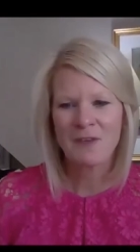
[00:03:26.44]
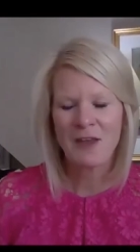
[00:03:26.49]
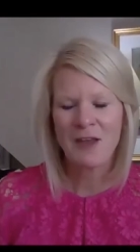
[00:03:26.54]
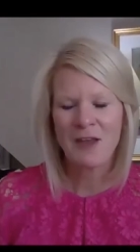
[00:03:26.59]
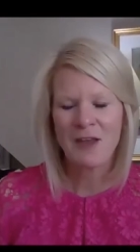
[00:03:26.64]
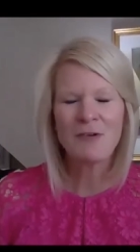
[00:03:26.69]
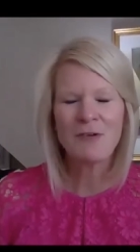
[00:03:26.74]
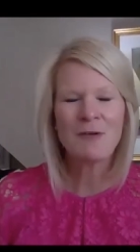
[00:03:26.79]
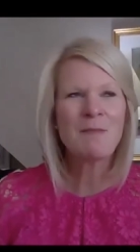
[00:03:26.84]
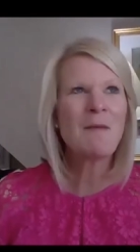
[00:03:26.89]

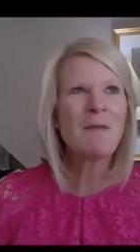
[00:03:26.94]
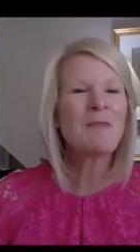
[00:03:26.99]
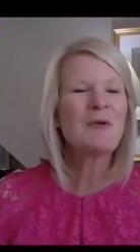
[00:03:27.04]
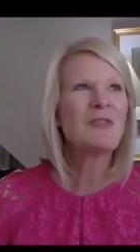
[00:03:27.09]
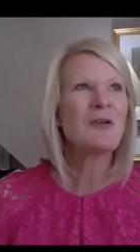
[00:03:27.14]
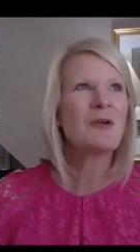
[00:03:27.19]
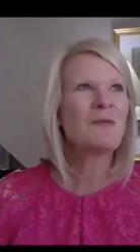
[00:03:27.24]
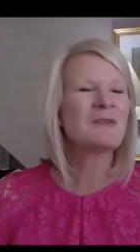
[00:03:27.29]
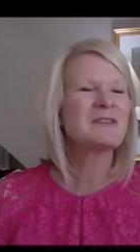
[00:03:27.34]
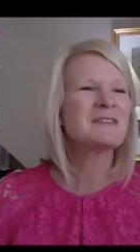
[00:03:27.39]
remember
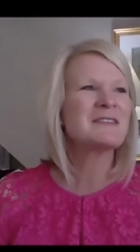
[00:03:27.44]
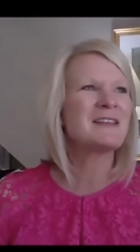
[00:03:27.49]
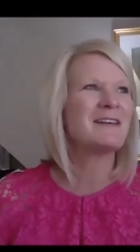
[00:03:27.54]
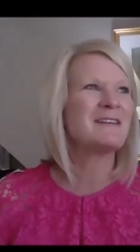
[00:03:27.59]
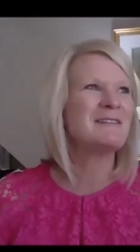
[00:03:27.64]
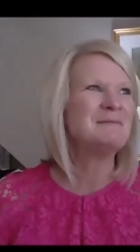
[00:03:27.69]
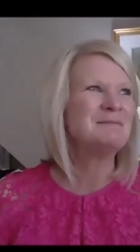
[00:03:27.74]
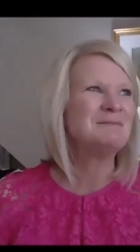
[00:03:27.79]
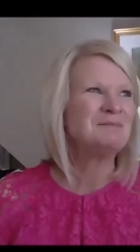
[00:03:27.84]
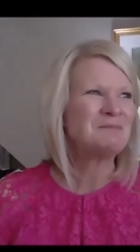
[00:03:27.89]
there was
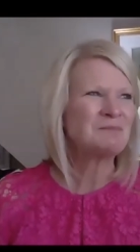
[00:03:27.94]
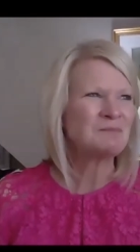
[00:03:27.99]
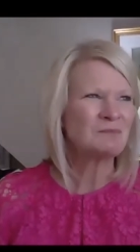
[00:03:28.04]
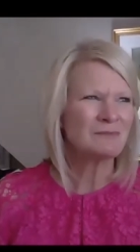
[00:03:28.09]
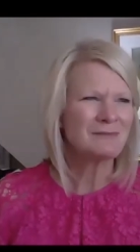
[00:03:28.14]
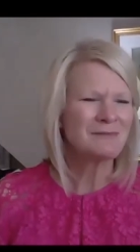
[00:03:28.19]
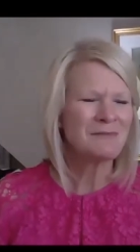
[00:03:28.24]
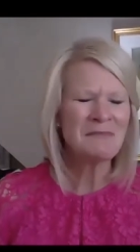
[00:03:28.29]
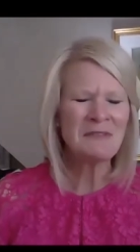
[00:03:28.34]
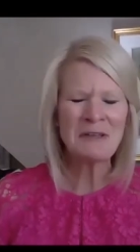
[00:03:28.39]
a
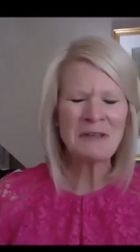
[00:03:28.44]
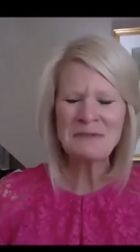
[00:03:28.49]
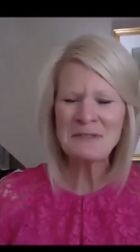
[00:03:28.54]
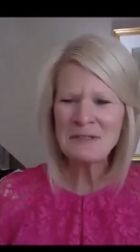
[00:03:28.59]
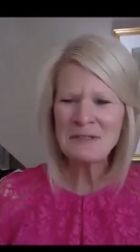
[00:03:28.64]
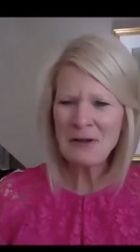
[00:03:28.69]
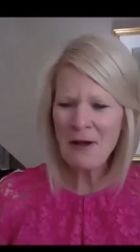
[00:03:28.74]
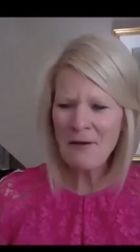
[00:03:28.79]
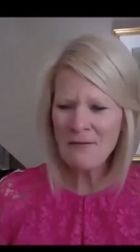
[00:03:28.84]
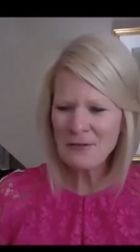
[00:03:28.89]

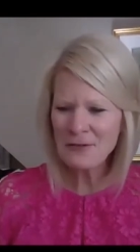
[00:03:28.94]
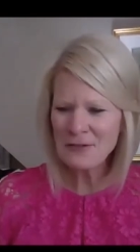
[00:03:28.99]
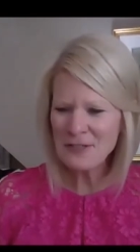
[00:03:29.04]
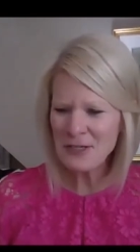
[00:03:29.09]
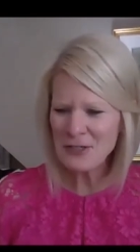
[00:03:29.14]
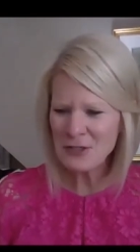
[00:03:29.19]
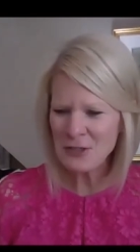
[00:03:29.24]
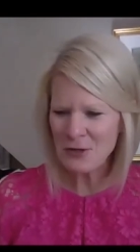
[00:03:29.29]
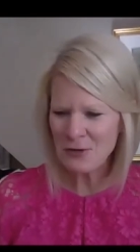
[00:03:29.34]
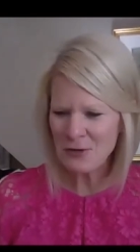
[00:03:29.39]

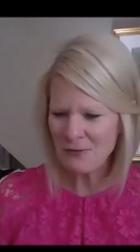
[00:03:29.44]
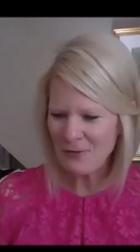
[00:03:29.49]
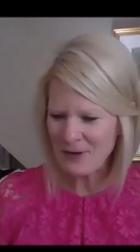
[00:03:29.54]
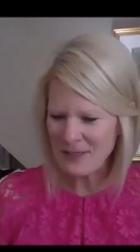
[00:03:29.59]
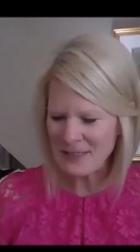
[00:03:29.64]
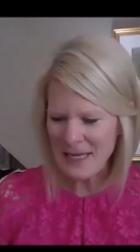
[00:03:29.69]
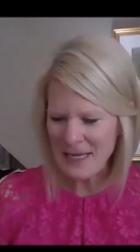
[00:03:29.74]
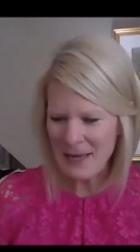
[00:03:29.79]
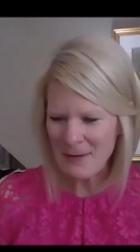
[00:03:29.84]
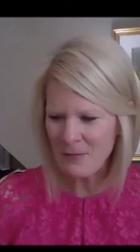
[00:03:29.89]
conversation
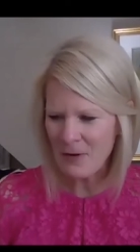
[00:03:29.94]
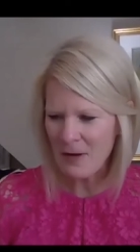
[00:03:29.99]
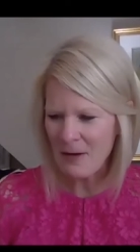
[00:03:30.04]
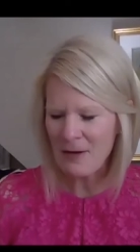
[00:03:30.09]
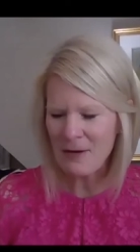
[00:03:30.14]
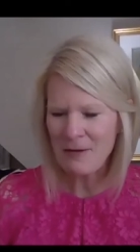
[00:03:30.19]
one time